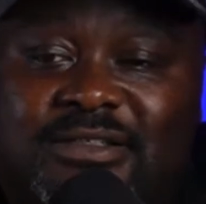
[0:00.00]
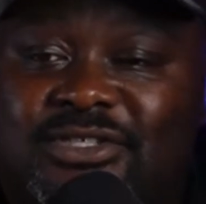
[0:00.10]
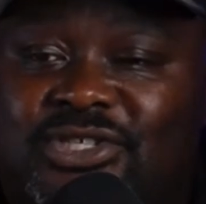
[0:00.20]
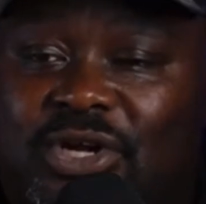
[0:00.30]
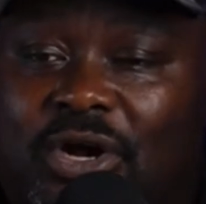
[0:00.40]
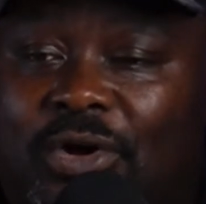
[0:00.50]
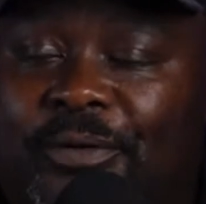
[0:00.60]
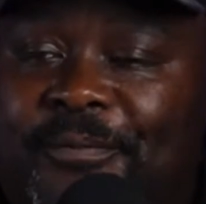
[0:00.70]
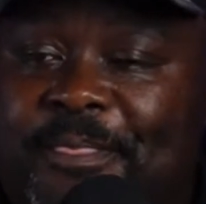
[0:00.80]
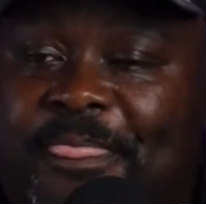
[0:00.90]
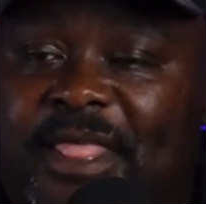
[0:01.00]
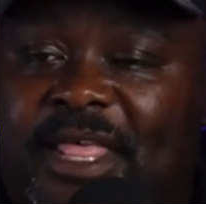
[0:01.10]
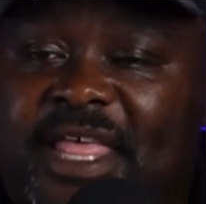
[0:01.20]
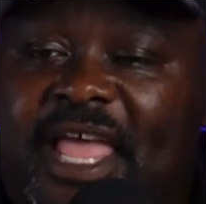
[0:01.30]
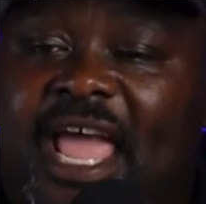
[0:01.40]
So,
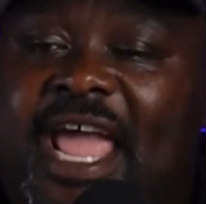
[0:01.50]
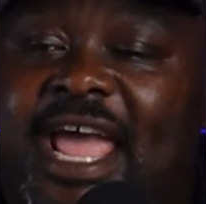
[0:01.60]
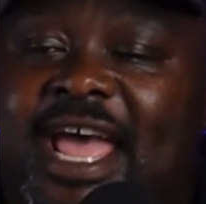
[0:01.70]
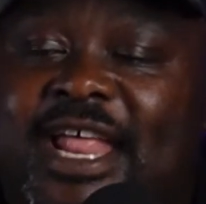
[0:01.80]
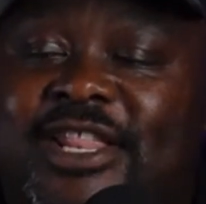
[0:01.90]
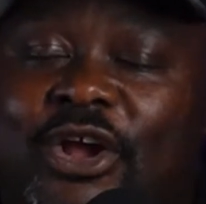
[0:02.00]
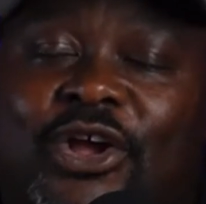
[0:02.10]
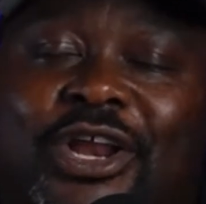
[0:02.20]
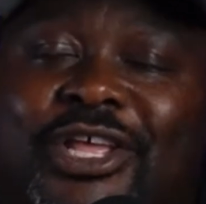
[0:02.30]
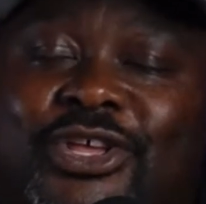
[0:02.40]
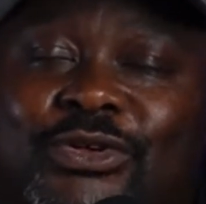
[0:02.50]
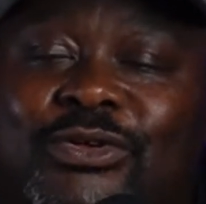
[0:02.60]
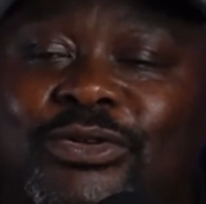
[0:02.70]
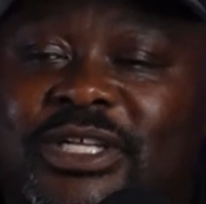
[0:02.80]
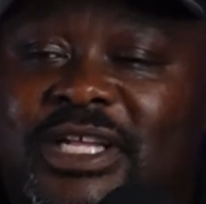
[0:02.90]
and they're going to
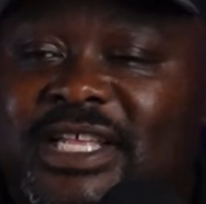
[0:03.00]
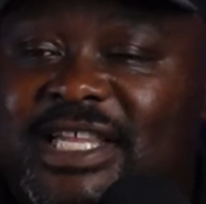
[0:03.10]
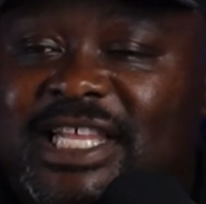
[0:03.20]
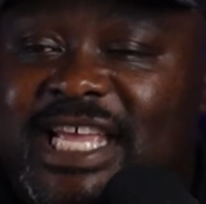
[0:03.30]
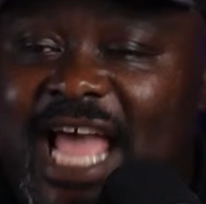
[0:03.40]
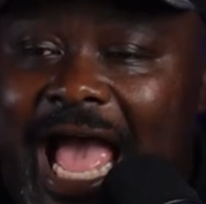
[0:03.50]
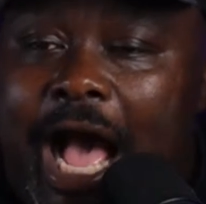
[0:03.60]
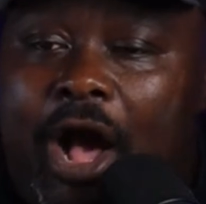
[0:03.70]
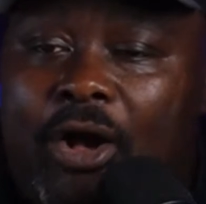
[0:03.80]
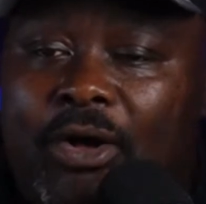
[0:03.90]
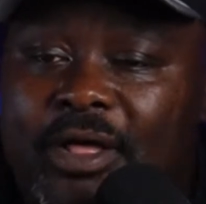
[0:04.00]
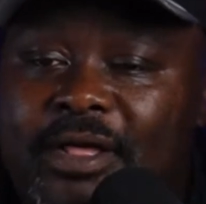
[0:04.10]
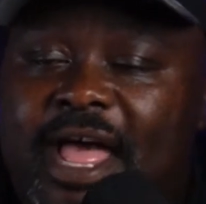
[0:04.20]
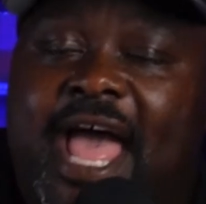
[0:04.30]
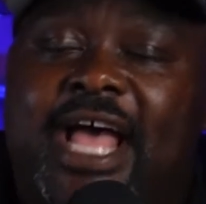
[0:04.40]
use Leal
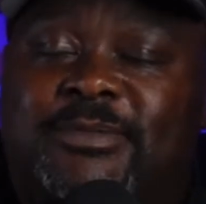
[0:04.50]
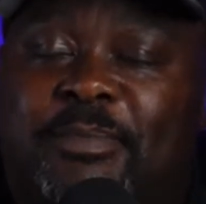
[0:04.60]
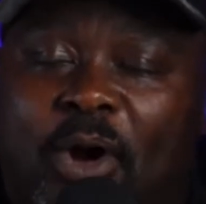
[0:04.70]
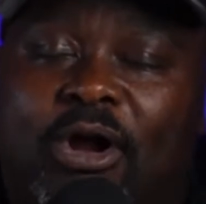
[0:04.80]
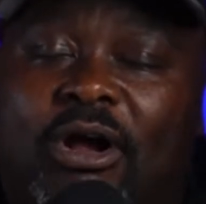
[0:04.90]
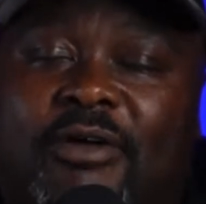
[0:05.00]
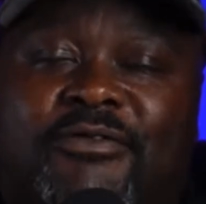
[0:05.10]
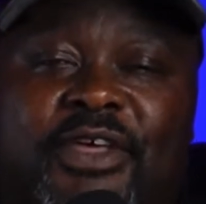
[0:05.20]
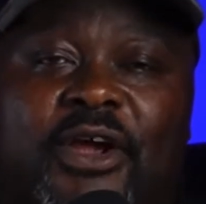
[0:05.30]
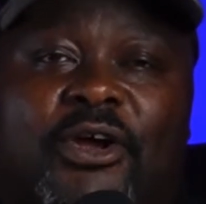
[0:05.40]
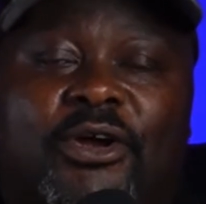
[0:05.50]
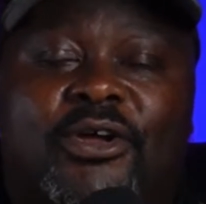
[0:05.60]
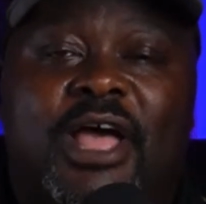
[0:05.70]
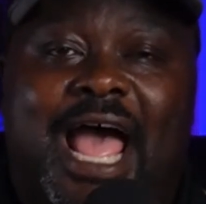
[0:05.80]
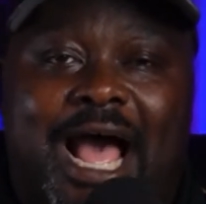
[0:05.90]
as part of their
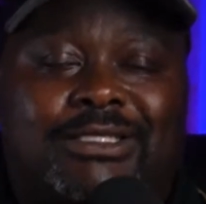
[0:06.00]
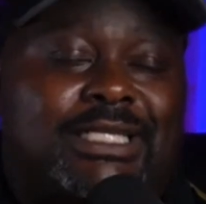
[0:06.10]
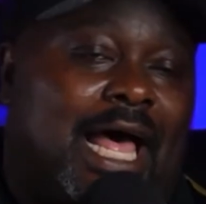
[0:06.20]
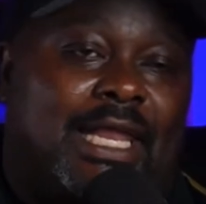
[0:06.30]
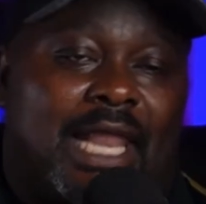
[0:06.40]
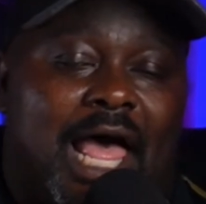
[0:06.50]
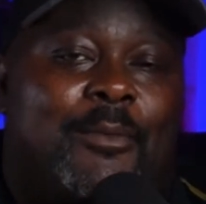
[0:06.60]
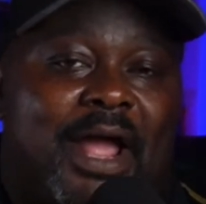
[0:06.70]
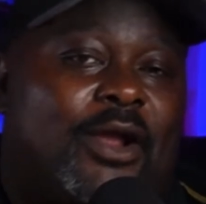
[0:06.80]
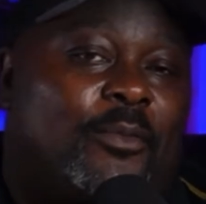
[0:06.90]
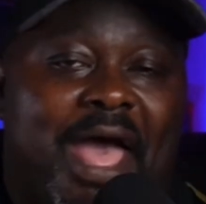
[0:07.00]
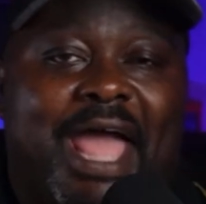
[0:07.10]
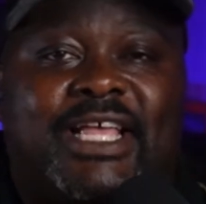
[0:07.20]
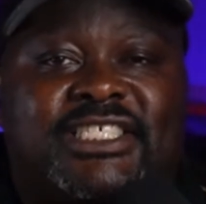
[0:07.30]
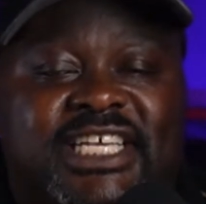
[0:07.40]
outside linebacker
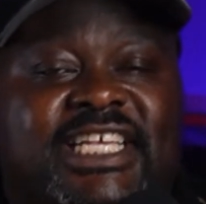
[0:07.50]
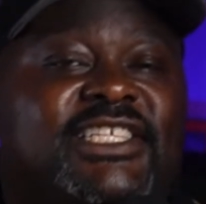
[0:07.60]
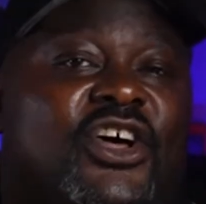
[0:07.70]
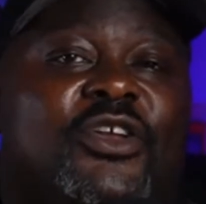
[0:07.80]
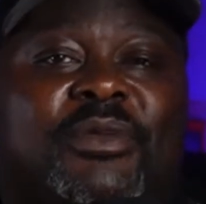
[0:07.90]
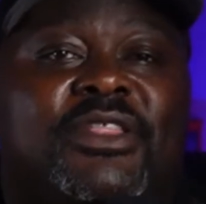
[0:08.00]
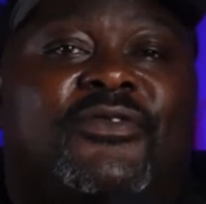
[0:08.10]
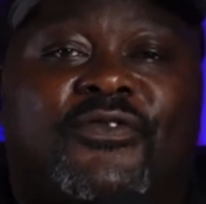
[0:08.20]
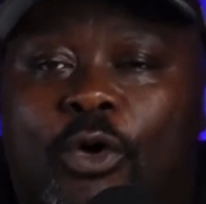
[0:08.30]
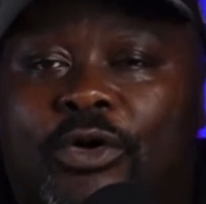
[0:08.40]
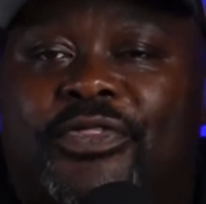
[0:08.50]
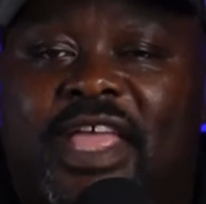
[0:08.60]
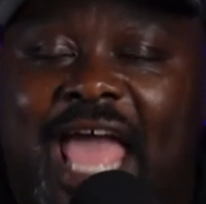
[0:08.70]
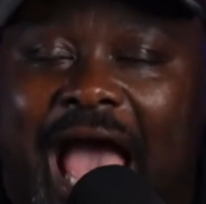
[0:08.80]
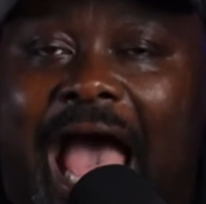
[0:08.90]
package. He's going to be the 4th
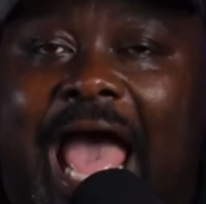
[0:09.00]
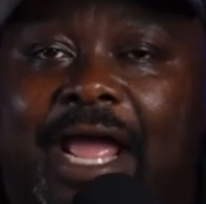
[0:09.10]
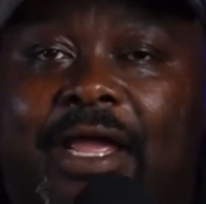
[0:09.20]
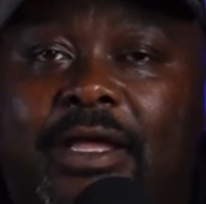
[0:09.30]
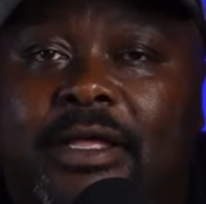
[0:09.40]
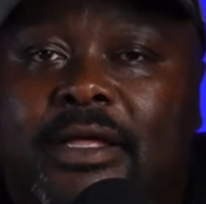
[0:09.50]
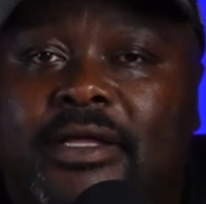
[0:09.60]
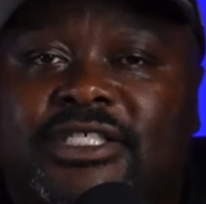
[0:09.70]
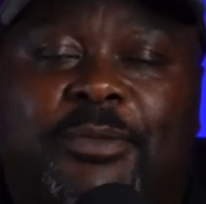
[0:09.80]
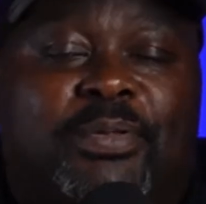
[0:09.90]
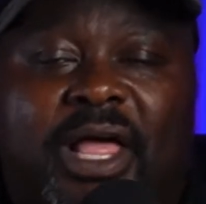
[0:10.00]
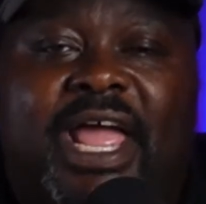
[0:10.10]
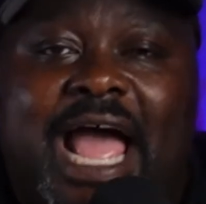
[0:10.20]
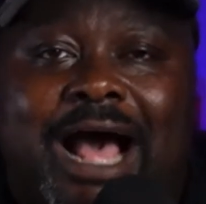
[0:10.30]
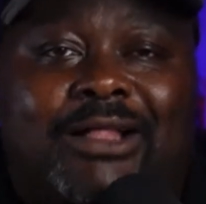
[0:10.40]
guy to play
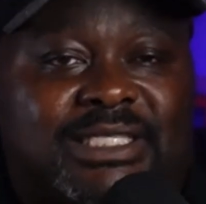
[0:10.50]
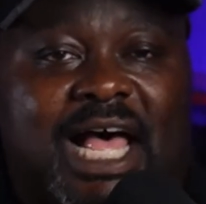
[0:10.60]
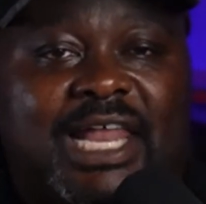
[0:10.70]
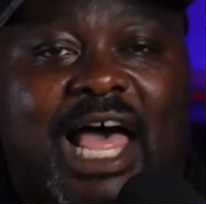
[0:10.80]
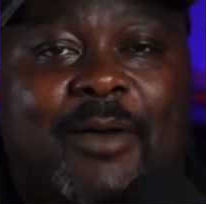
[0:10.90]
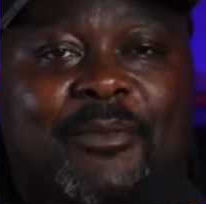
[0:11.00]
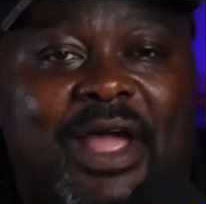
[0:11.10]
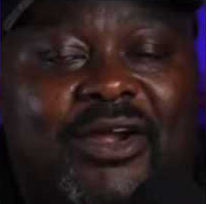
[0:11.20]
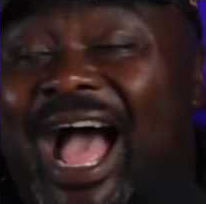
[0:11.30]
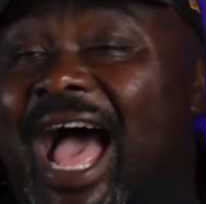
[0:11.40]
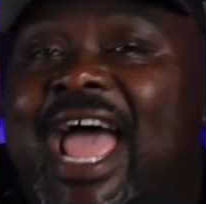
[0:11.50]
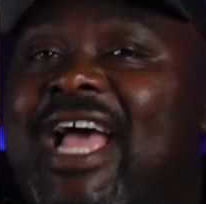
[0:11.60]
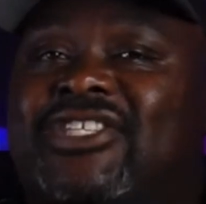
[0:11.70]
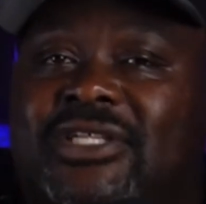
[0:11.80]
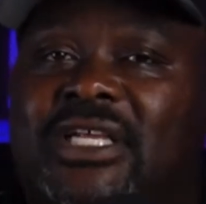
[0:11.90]
outside linebacker. I
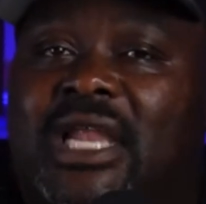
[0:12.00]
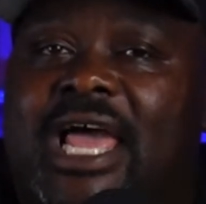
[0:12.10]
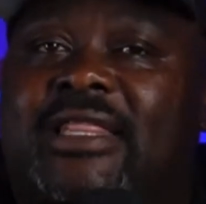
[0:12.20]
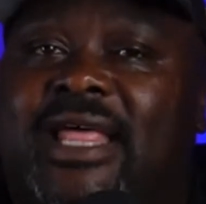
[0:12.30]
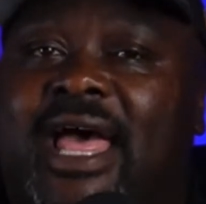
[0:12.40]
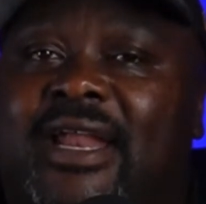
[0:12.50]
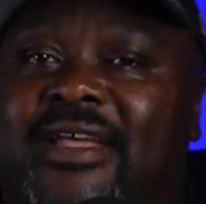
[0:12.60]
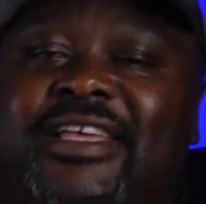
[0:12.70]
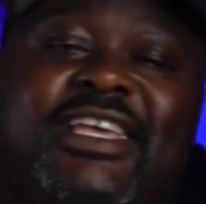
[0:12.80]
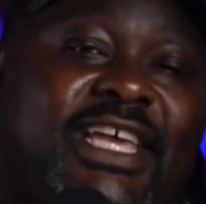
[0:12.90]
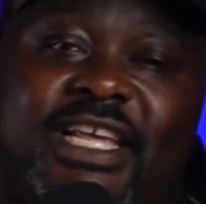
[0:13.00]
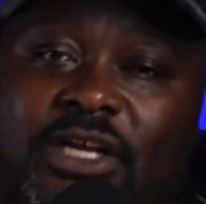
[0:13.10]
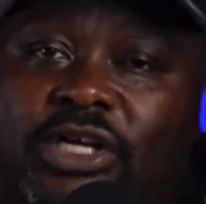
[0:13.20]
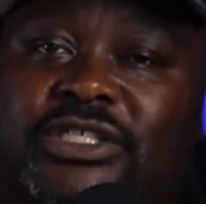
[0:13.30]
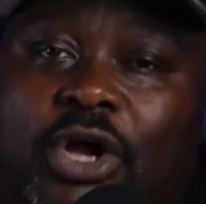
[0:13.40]
actually like that. He
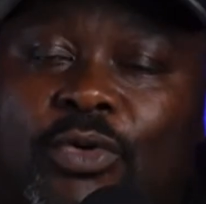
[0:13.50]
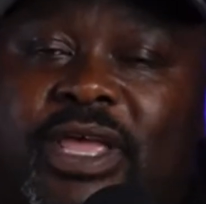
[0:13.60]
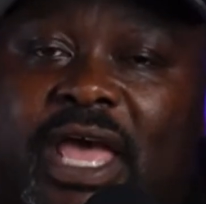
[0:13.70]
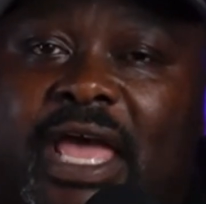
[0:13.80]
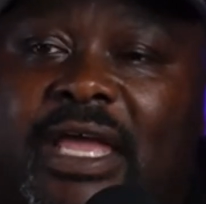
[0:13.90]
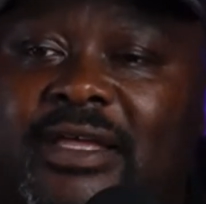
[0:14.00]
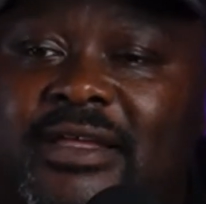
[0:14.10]
looked okay.